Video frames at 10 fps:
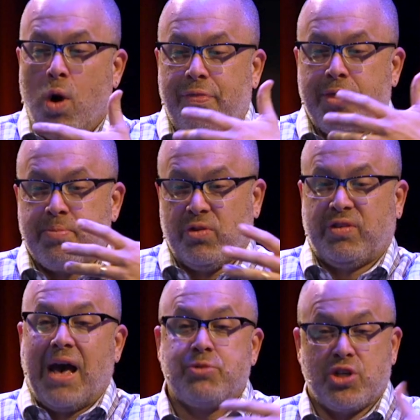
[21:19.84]
what the
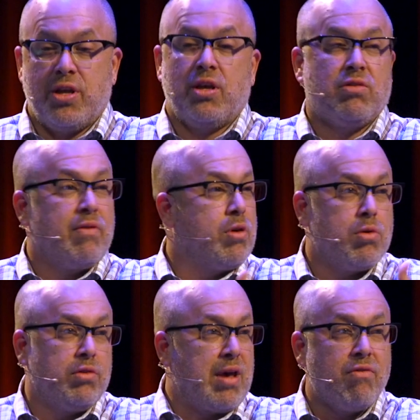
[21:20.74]
perception is of
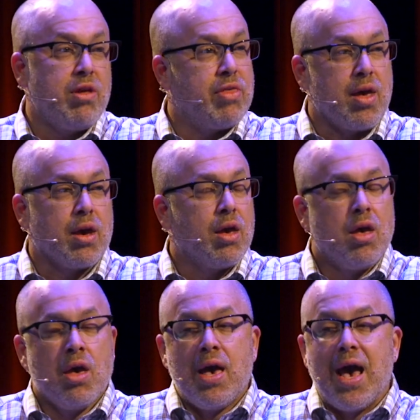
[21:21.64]
you is everything.
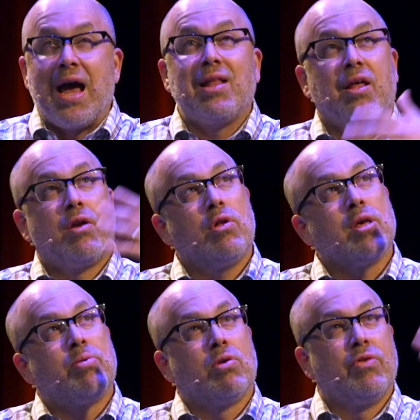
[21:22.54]
Mm-hmm. And I
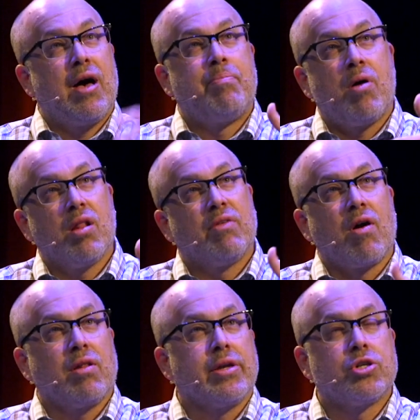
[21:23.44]
literally pulled up all of
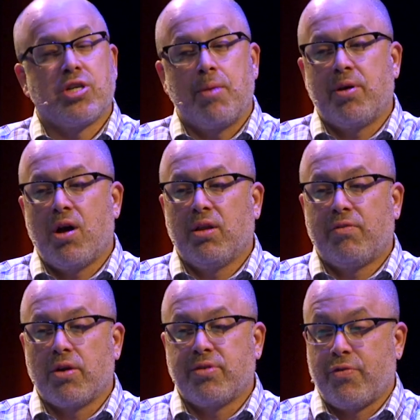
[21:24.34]
our leadership at all
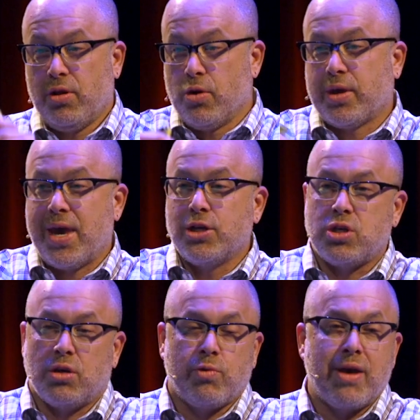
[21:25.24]
of our different
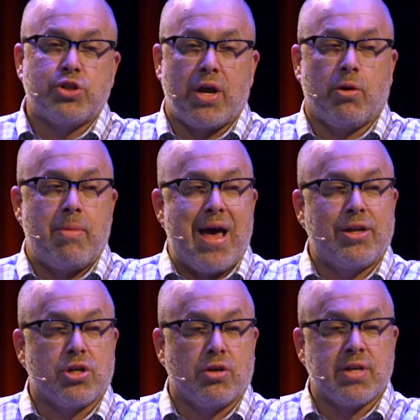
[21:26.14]
locations. We have general
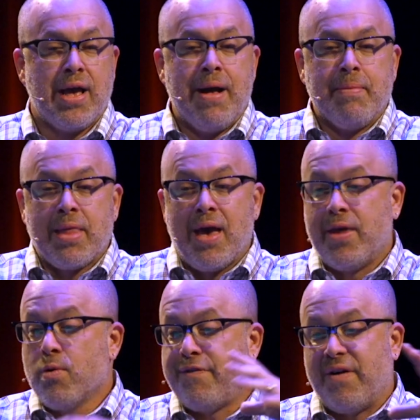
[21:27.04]
managers.
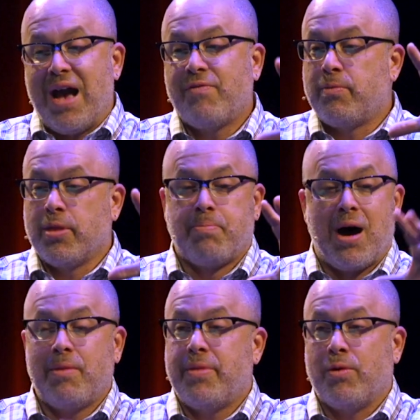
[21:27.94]
And there were 5 of them on the
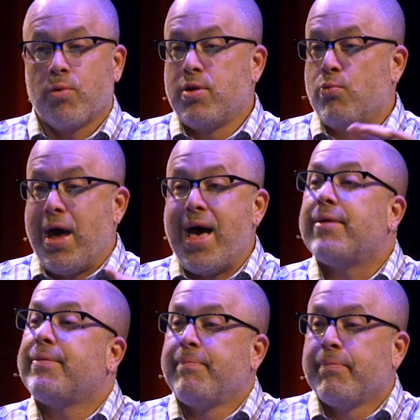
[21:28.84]
bottom that were in
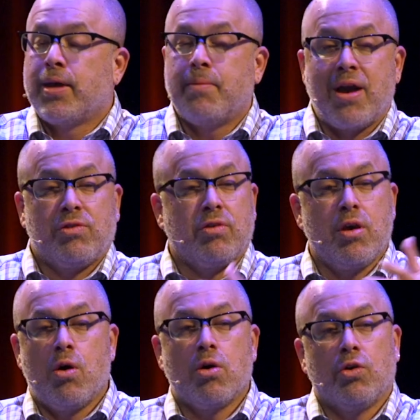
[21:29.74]
red. And my
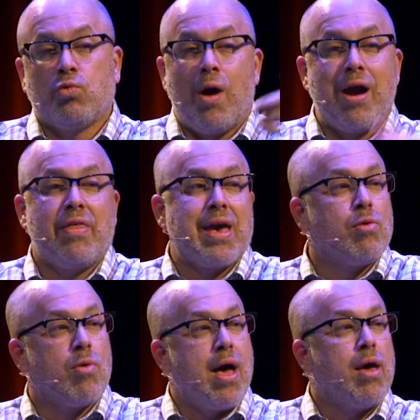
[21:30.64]
CEO goes, why are they
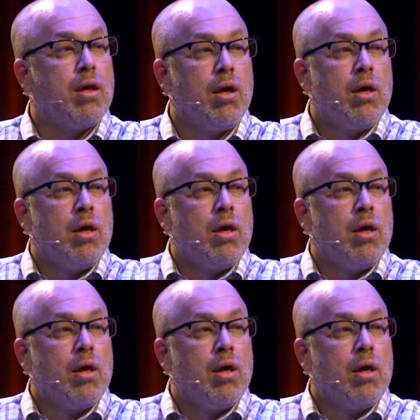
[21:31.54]
in red?